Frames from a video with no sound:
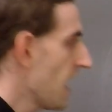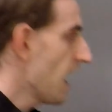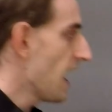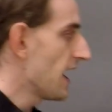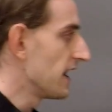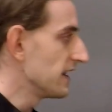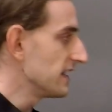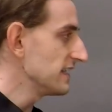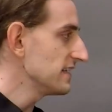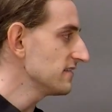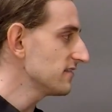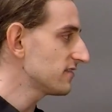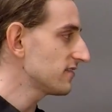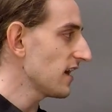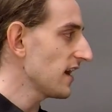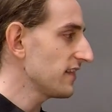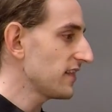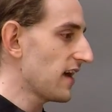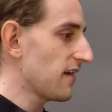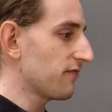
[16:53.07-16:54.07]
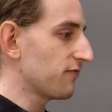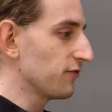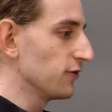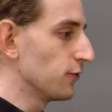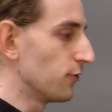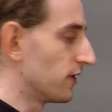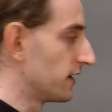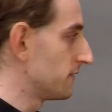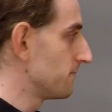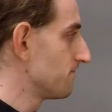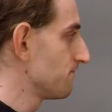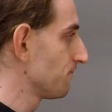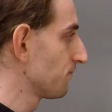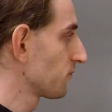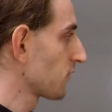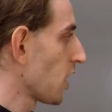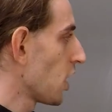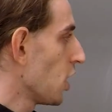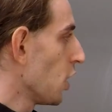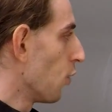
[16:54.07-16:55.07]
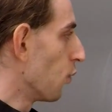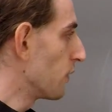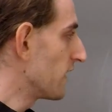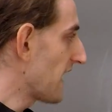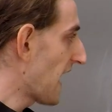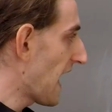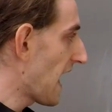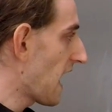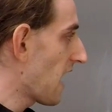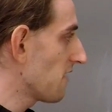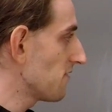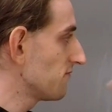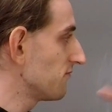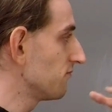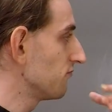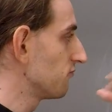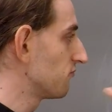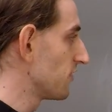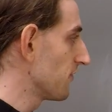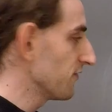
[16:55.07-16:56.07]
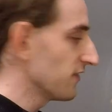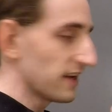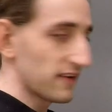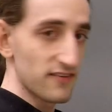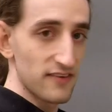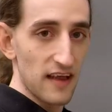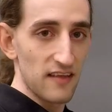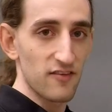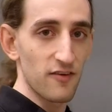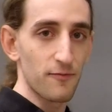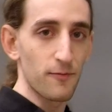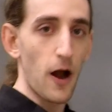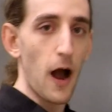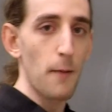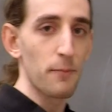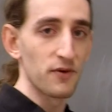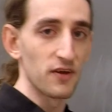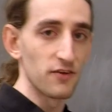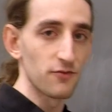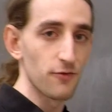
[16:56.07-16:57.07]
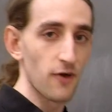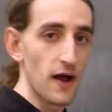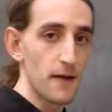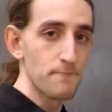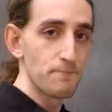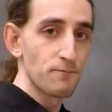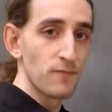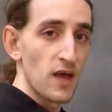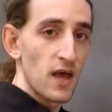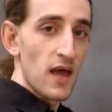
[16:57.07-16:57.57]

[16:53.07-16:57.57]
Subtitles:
and inside that fluid, we have different extensive properties, right?